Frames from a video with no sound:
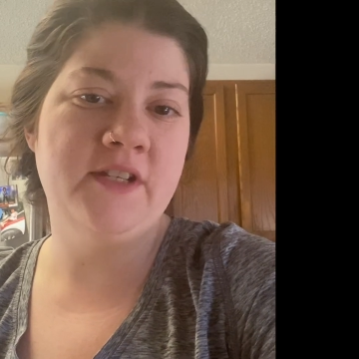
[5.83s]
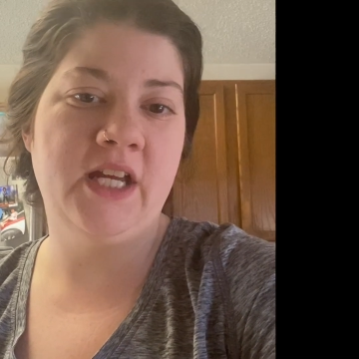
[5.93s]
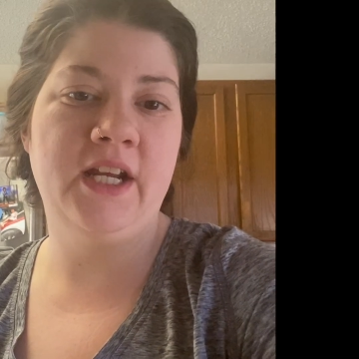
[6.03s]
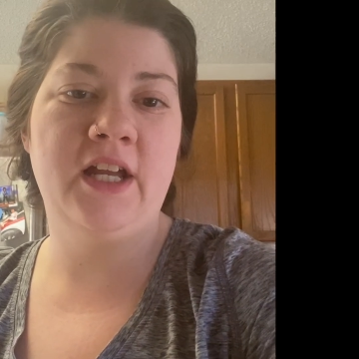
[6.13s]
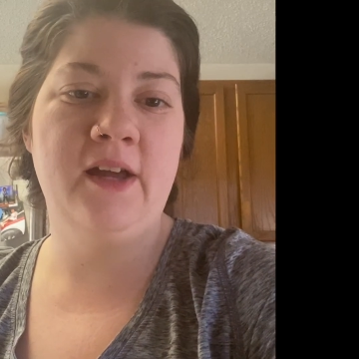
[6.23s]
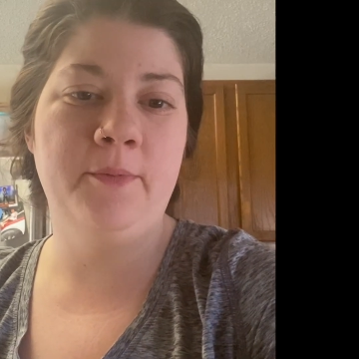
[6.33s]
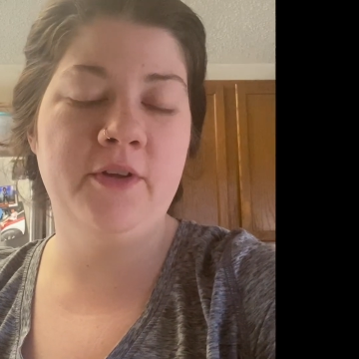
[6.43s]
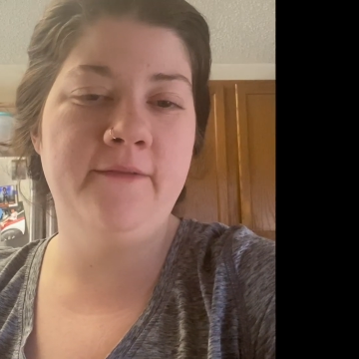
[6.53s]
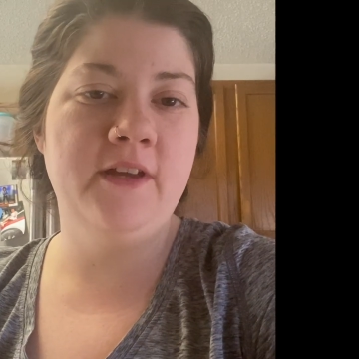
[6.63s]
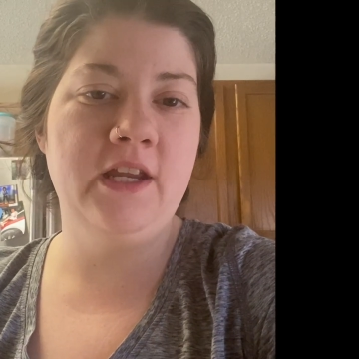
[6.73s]
done a couple
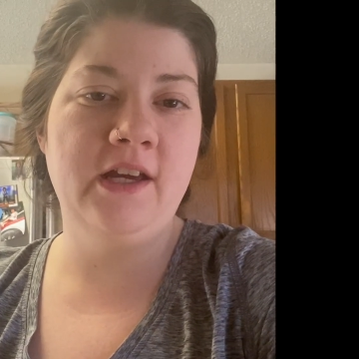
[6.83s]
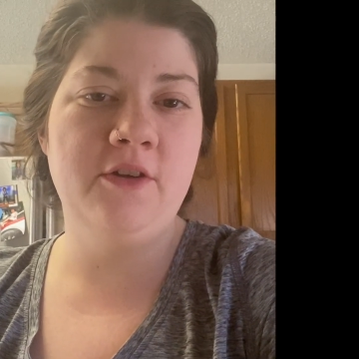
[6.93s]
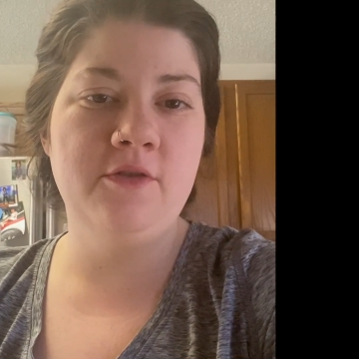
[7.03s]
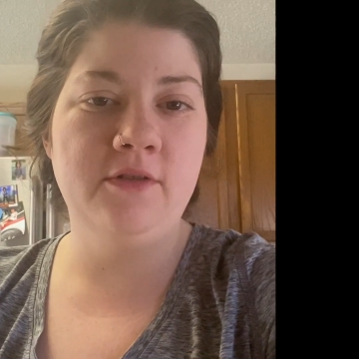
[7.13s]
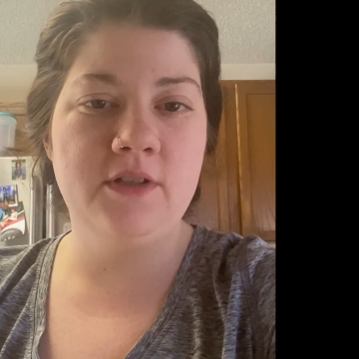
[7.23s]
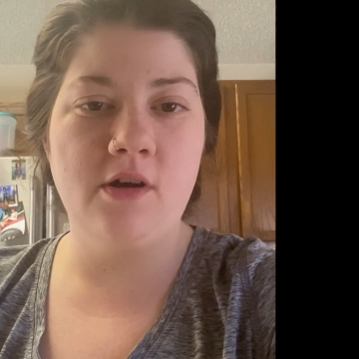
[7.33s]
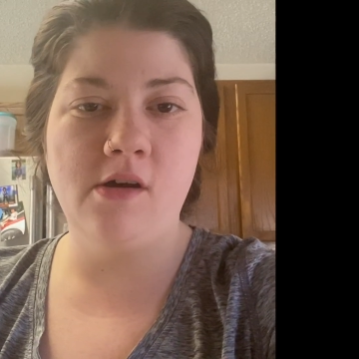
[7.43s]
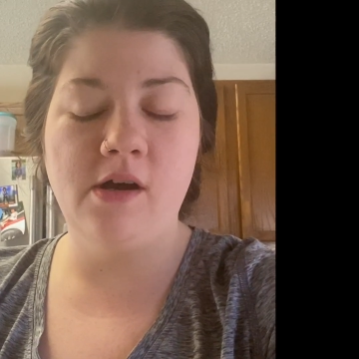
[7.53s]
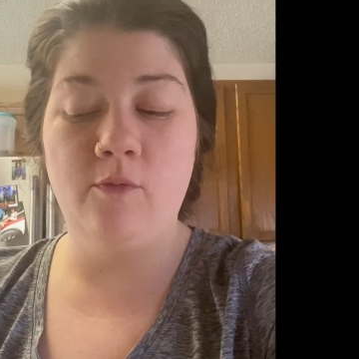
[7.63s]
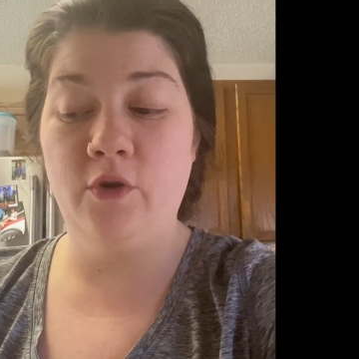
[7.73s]
of videos
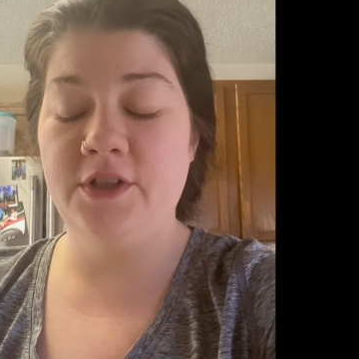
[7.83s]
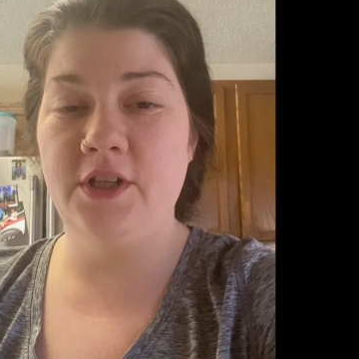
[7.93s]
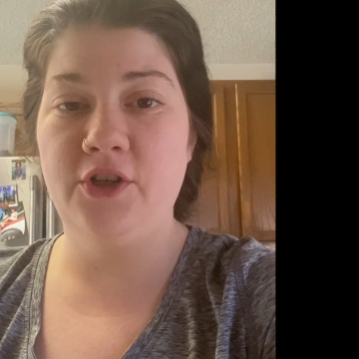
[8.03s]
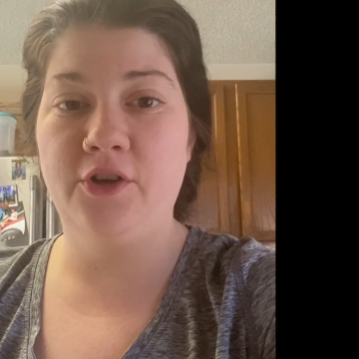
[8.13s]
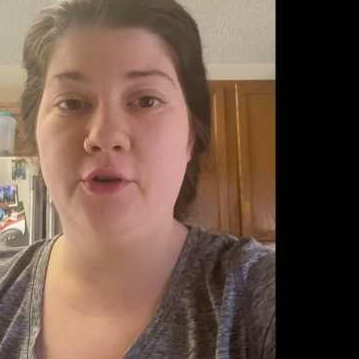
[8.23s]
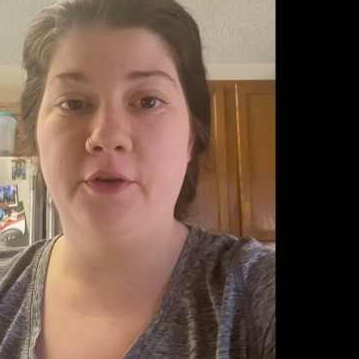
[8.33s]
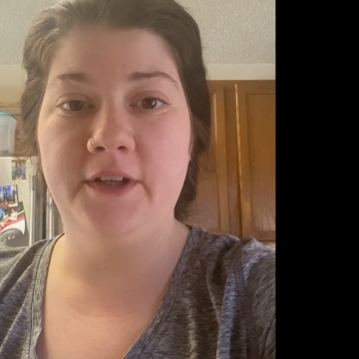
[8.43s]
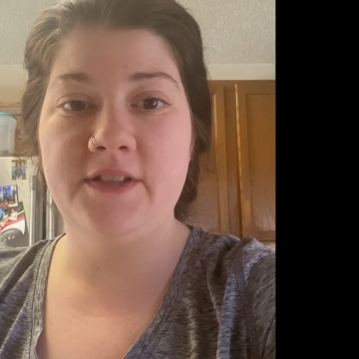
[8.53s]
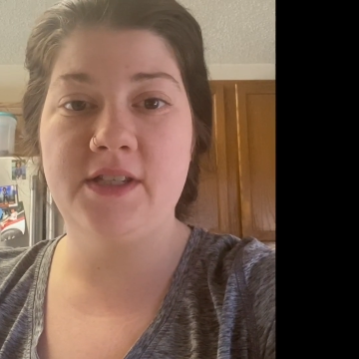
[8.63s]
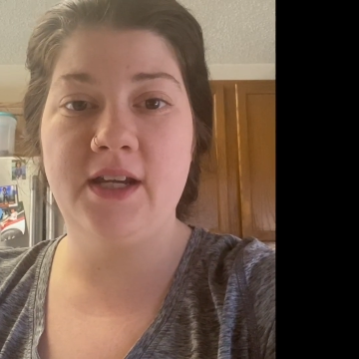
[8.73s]
on what's in your
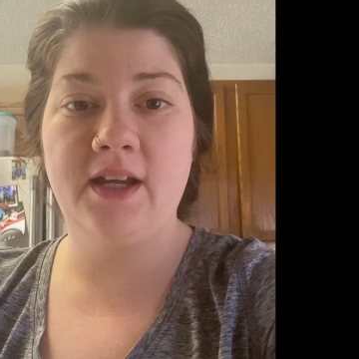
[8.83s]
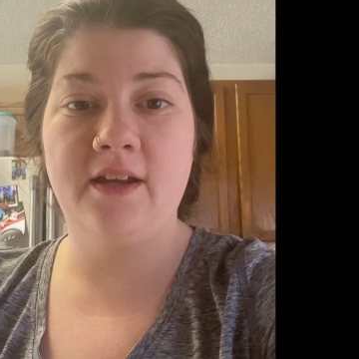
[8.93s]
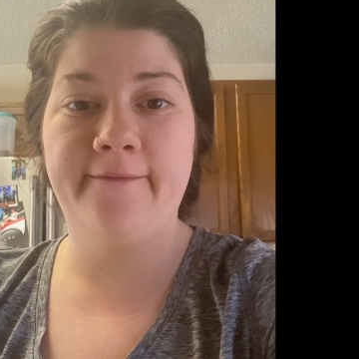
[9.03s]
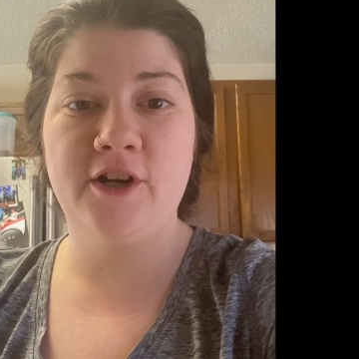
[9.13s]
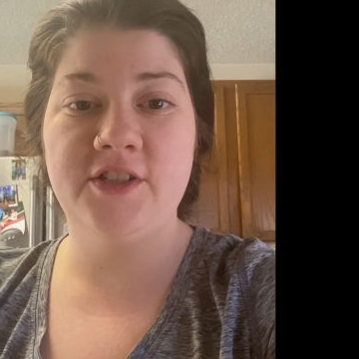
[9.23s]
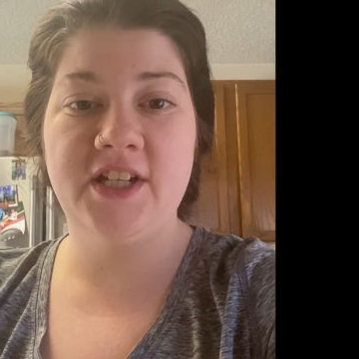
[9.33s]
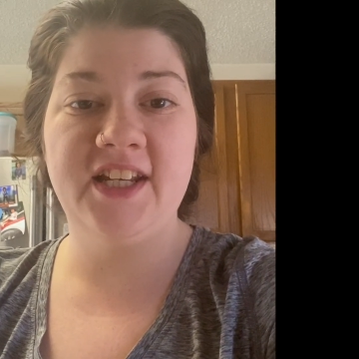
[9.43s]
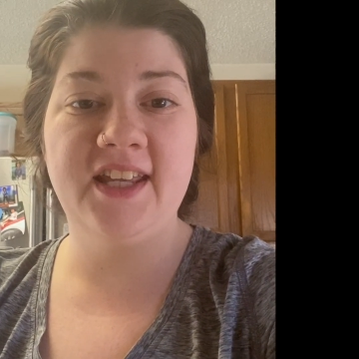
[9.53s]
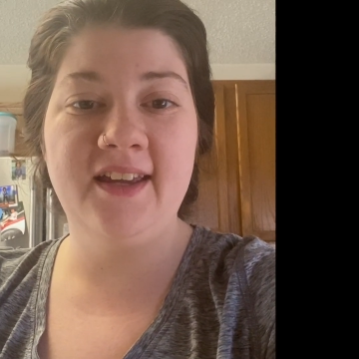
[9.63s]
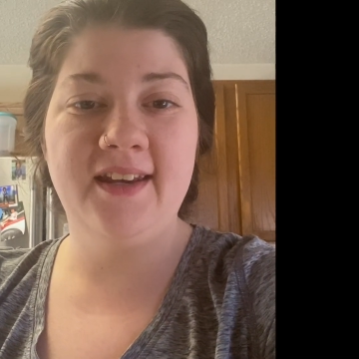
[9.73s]
holistic first
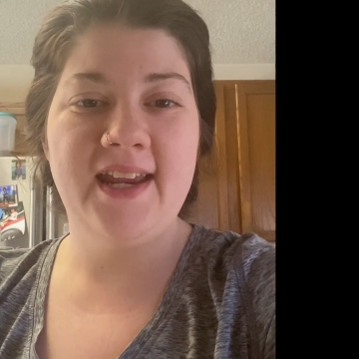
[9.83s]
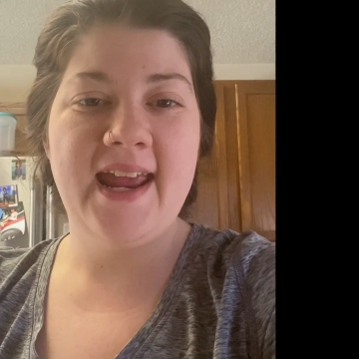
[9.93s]
aid kit,